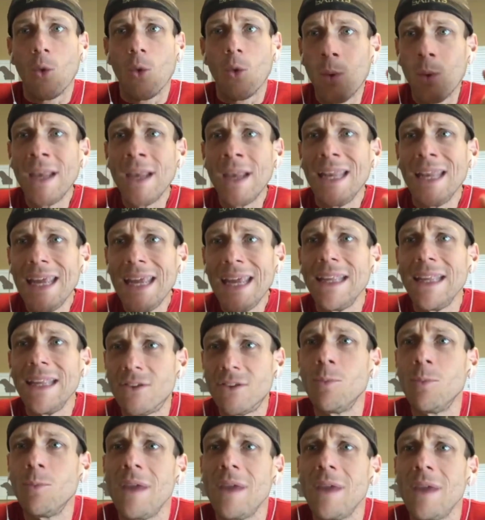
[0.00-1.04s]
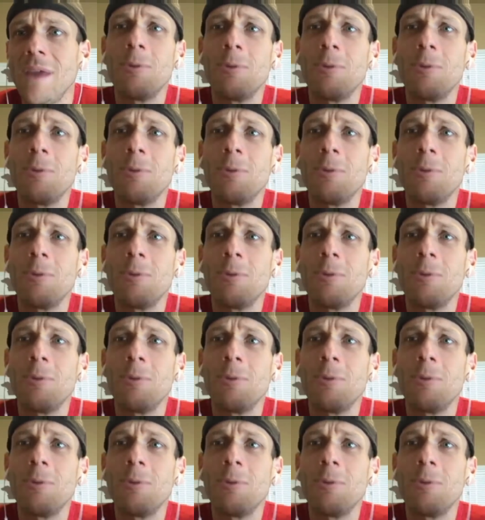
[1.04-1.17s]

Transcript: We needed to be